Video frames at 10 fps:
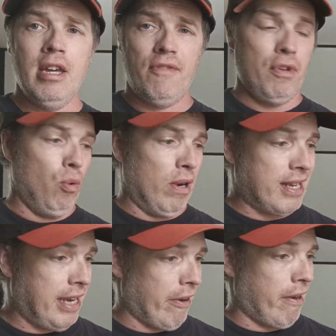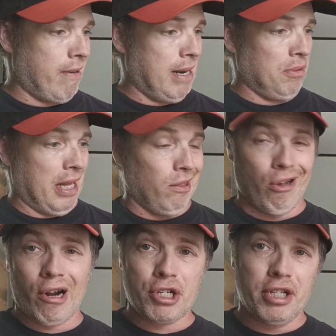If you don't want to carry around with that
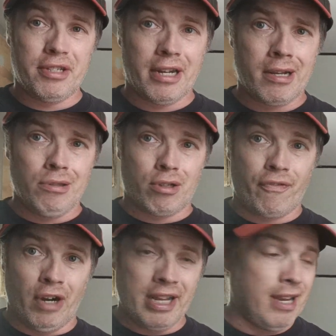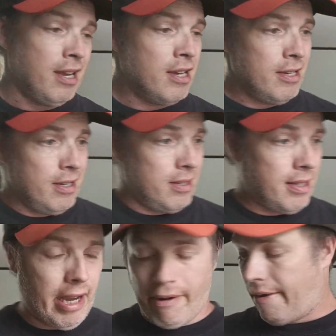large antenna, look funny,
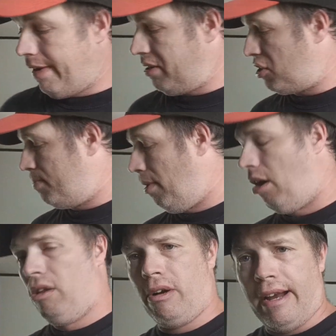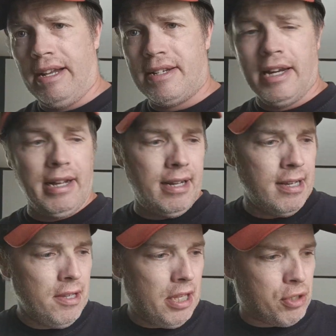carry around a smaller antenna
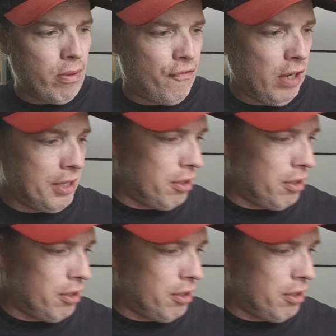that you would find